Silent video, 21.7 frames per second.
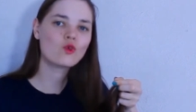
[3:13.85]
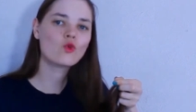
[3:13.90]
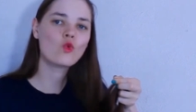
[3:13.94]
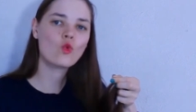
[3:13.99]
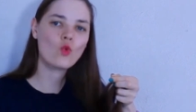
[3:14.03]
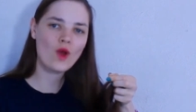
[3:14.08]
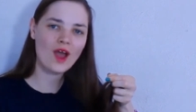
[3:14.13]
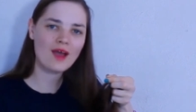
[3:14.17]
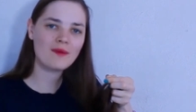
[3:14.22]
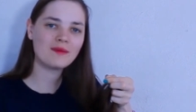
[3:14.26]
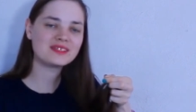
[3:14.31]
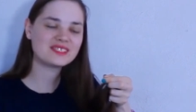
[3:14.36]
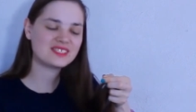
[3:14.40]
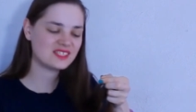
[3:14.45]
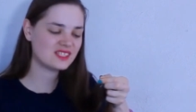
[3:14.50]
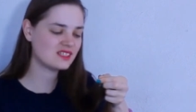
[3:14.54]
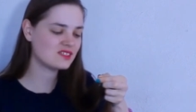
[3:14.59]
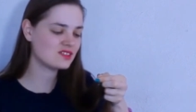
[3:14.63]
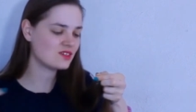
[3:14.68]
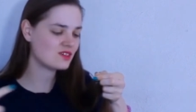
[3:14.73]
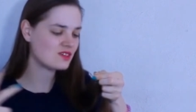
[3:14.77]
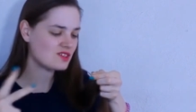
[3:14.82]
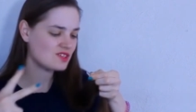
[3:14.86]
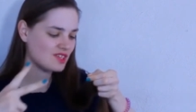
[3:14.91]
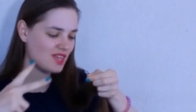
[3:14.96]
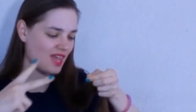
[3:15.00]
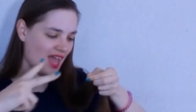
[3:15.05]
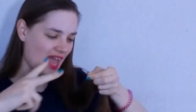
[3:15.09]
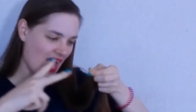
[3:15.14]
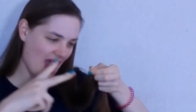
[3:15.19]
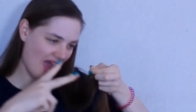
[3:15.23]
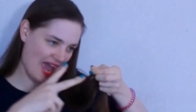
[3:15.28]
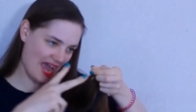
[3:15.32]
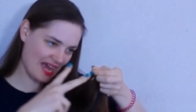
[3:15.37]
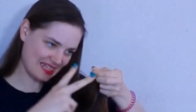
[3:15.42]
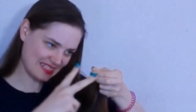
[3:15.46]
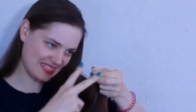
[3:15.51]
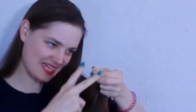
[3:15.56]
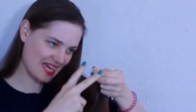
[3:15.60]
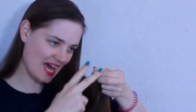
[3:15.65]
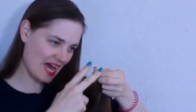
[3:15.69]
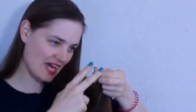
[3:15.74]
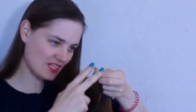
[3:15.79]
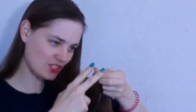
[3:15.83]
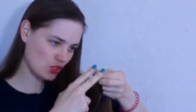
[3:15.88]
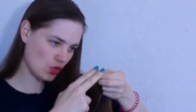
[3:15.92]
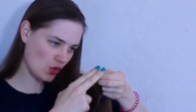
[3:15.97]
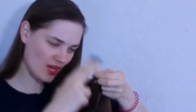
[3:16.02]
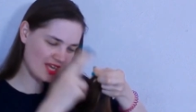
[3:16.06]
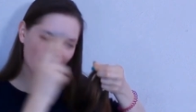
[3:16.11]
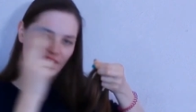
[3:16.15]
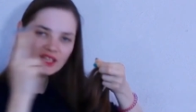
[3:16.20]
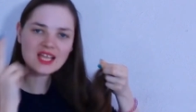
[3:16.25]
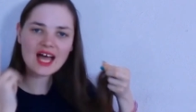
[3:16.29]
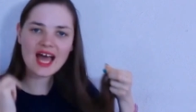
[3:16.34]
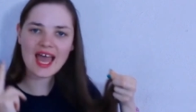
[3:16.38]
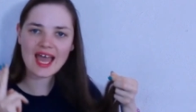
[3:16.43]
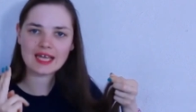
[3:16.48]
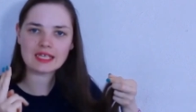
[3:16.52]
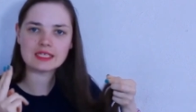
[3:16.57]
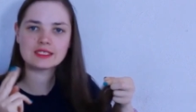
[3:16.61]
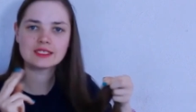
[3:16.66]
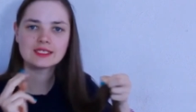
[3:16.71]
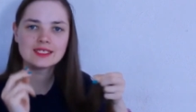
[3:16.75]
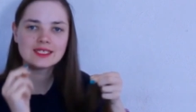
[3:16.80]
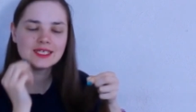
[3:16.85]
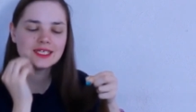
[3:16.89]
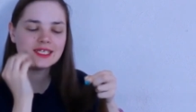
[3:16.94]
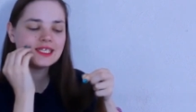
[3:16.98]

grab a scissors and cut your ill end